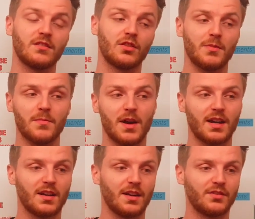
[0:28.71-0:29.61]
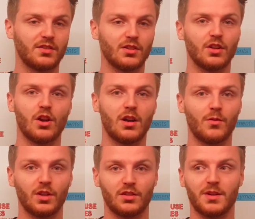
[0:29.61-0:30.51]
coming back after so long. I
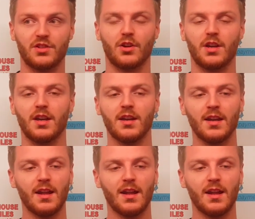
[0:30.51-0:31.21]
wanted to enjoy it.